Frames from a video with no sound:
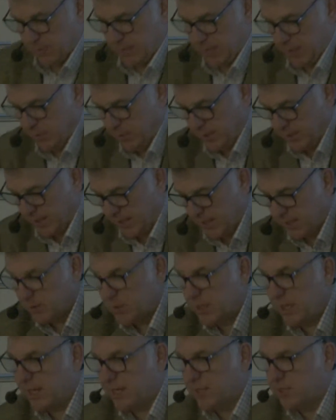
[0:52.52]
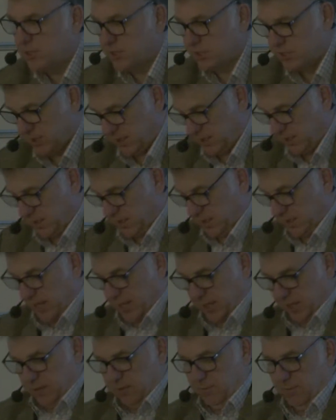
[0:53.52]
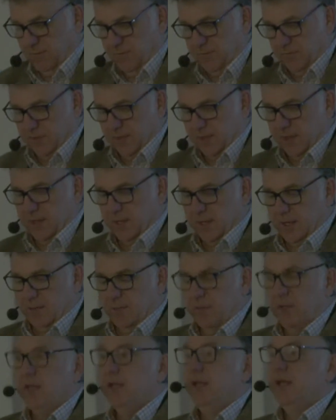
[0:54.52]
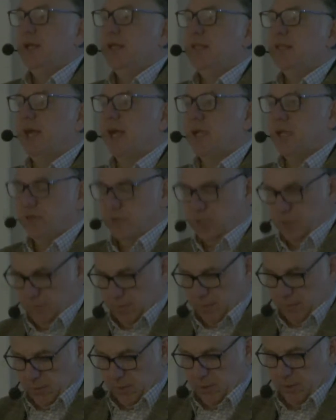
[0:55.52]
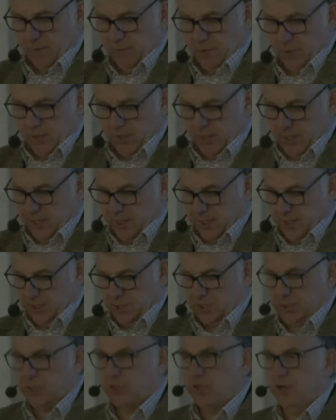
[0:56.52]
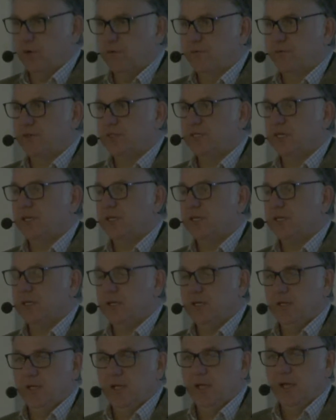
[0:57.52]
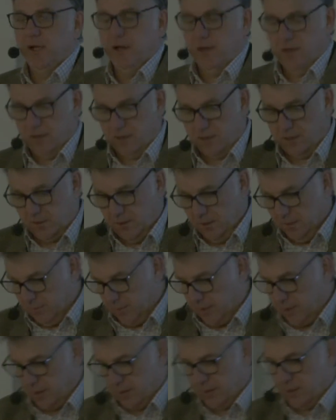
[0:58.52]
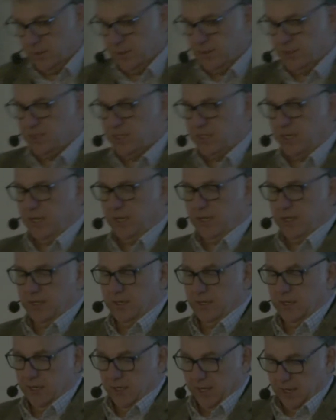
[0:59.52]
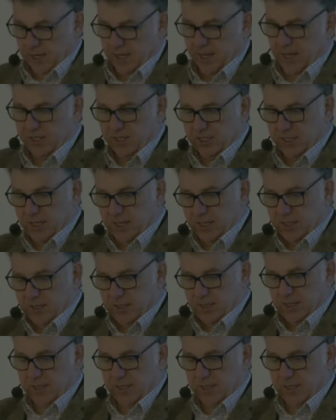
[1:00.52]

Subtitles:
begin with, I'd like to say thank you. Thank you to the people who organised the conference here today, our partners in Iceland,